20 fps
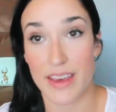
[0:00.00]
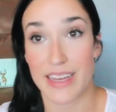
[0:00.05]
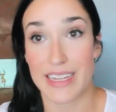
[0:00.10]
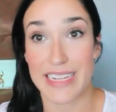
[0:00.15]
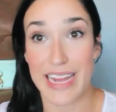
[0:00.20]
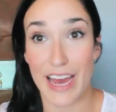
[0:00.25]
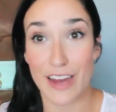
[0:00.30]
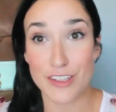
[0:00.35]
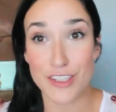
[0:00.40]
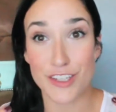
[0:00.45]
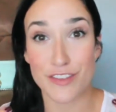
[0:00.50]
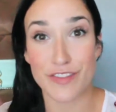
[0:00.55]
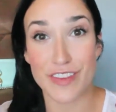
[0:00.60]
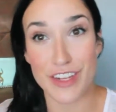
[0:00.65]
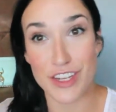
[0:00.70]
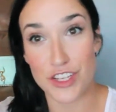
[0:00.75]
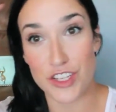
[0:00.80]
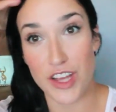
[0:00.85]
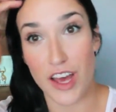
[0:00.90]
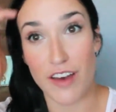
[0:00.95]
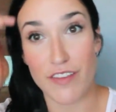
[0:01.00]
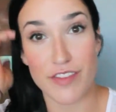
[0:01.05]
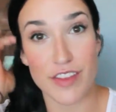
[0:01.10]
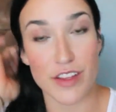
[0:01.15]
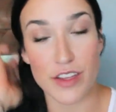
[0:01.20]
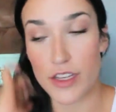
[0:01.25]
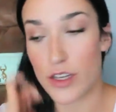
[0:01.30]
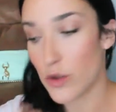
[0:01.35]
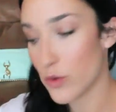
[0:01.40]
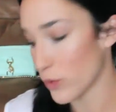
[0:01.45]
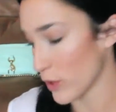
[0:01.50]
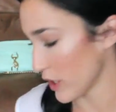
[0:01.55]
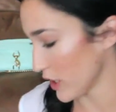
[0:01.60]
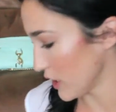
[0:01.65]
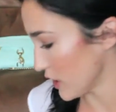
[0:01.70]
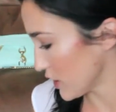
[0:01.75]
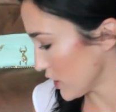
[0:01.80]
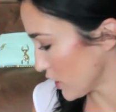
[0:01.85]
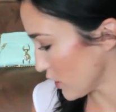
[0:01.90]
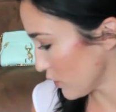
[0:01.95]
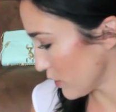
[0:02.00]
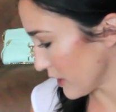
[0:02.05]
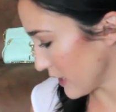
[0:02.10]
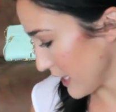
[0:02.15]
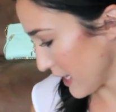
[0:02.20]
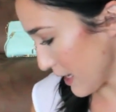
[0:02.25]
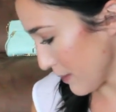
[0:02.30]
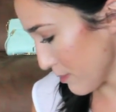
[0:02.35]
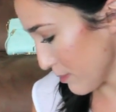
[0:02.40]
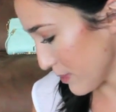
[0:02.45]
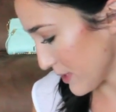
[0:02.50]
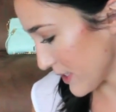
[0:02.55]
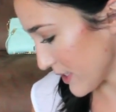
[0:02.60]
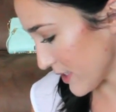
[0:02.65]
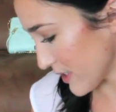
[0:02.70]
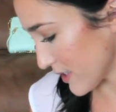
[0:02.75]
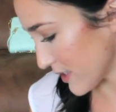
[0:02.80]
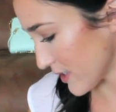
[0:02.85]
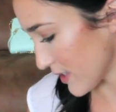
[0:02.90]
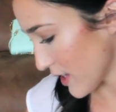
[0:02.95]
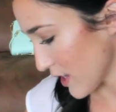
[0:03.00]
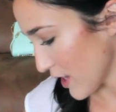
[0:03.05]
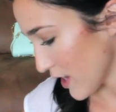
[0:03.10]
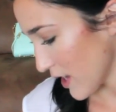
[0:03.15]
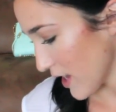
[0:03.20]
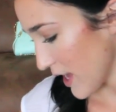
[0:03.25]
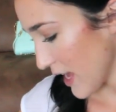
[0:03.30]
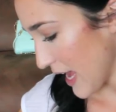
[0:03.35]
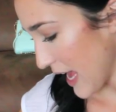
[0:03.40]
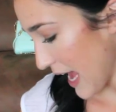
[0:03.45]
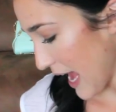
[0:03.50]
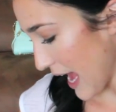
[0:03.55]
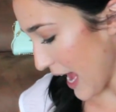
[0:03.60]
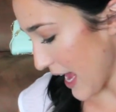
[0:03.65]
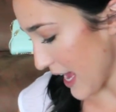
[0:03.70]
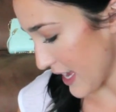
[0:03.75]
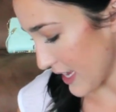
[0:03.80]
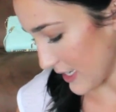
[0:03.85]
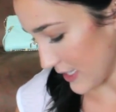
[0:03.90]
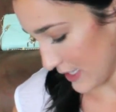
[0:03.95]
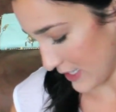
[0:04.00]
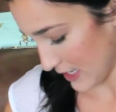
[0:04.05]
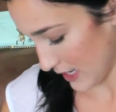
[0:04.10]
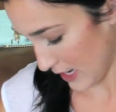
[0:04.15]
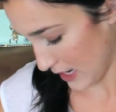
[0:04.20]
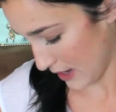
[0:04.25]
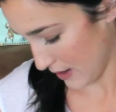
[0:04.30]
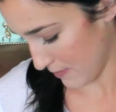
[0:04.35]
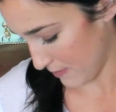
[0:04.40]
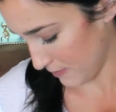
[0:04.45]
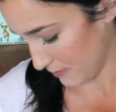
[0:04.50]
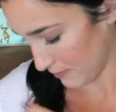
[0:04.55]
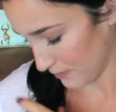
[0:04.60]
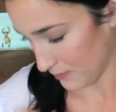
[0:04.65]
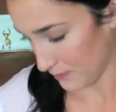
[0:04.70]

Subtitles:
Now to finish off the look, we're gonna do lips. And I'm